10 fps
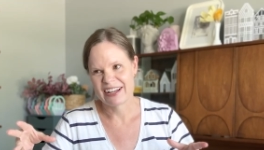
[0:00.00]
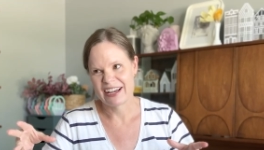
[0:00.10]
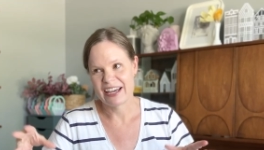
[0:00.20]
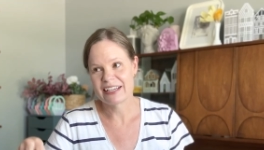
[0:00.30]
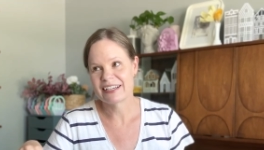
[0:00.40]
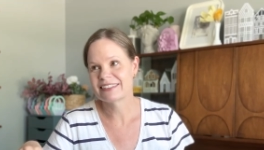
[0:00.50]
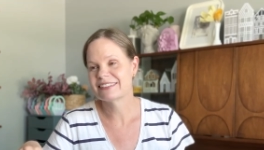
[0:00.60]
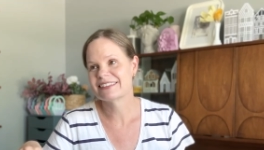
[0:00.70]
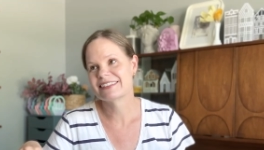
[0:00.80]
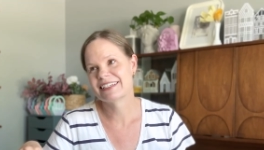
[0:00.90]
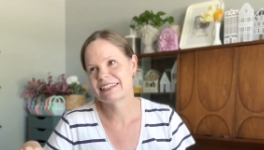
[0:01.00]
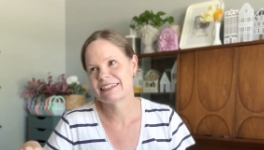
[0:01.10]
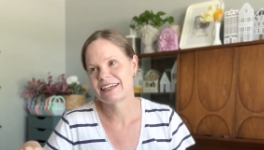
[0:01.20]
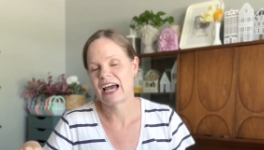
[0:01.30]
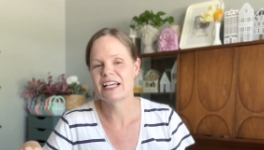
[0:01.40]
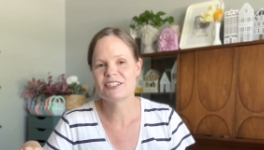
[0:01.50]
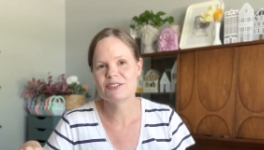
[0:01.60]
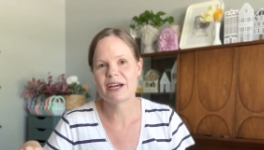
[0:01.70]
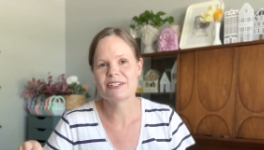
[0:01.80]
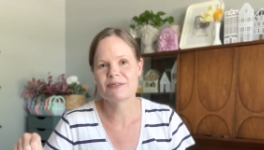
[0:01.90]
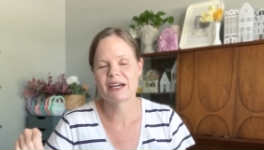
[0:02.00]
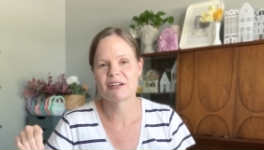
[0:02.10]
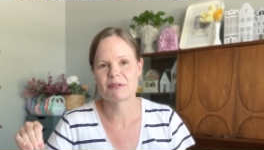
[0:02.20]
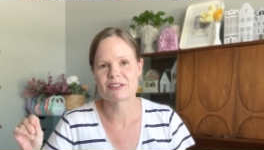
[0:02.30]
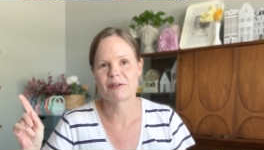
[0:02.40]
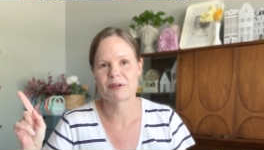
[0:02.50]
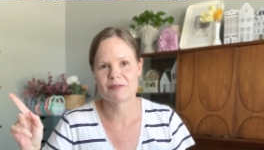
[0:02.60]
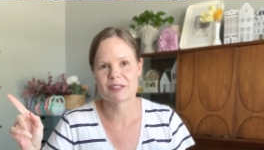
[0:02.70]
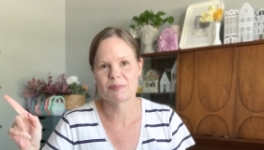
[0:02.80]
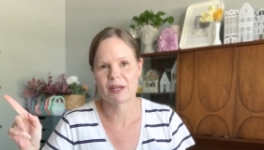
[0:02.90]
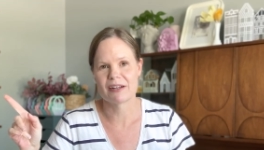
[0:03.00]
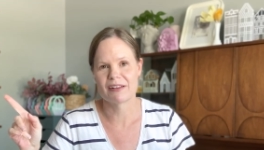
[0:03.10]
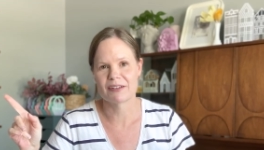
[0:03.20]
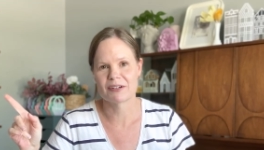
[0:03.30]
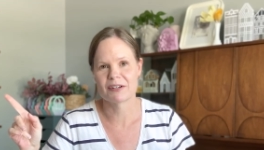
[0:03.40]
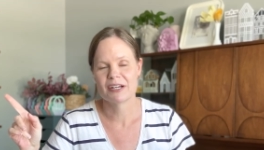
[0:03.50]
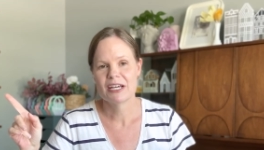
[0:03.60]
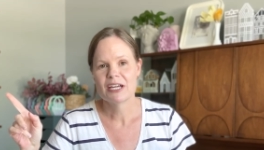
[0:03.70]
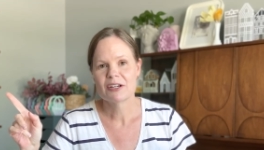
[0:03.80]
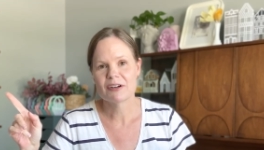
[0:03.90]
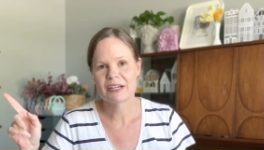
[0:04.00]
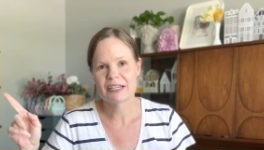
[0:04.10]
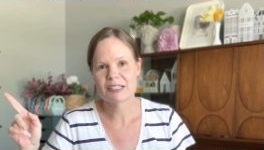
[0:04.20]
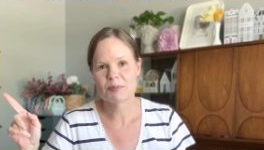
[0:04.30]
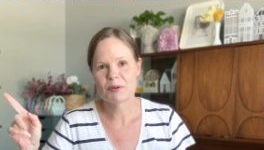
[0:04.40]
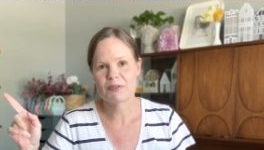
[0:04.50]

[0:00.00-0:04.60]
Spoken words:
I do kind of wish I would have just bought another Cricut Explore